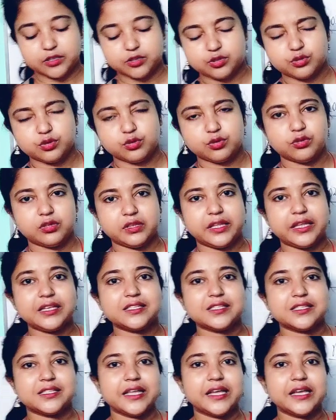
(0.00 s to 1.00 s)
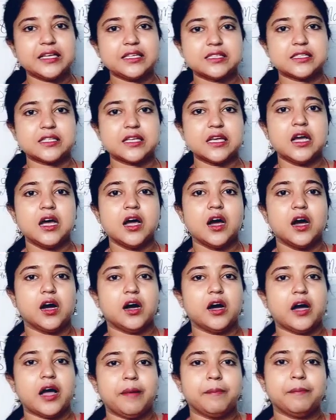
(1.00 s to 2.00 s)
So these things
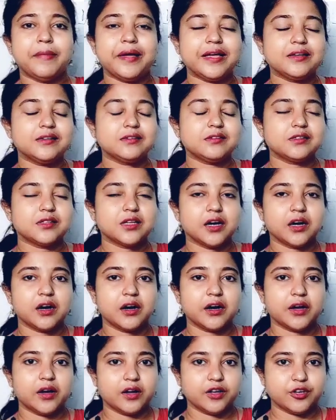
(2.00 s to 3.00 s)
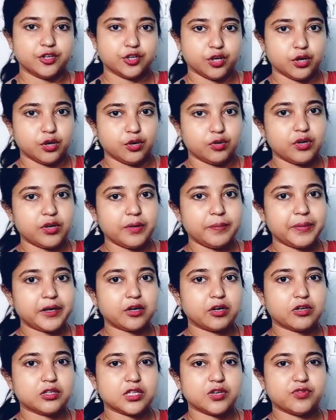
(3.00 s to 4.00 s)
amazed the yellowwood
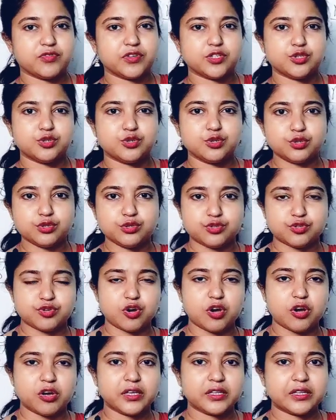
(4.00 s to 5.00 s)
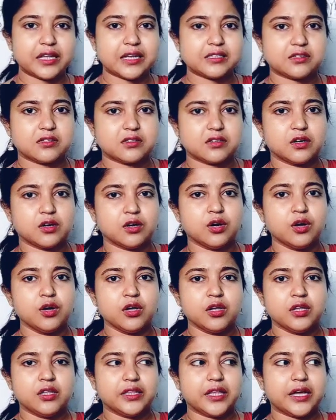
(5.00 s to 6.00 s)
because he was so strong that
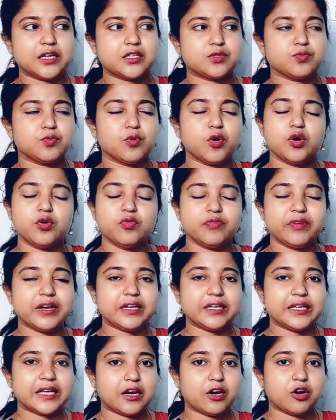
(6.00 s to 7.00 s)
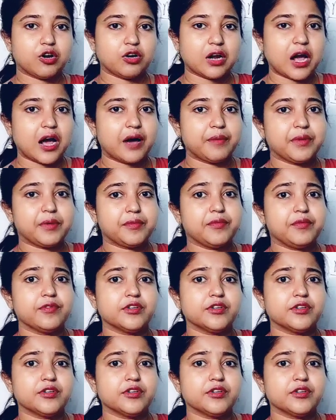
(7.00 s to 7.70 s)
that small wind cannot harm him.